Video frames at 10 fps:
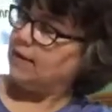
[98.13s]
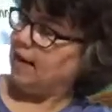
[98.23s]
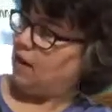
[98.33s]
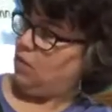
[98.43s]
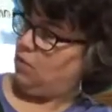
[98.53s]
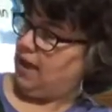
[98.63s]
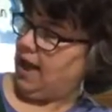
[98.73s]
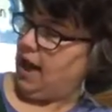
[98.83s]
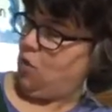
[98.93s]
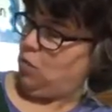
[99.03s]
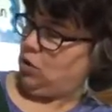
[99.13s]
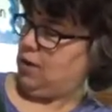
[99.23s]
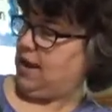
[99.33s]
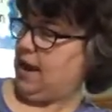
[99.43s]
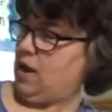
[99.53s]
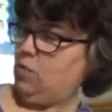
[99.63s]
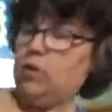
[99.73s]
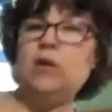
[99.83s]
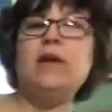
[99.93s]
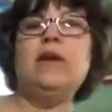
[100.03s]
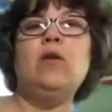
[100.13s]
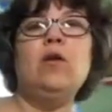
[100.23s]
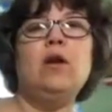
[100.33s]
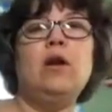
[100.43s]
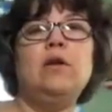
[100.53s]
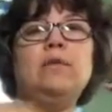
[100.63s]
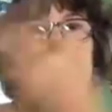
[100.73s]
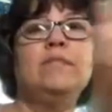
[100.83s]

Now, hour, hour, and R.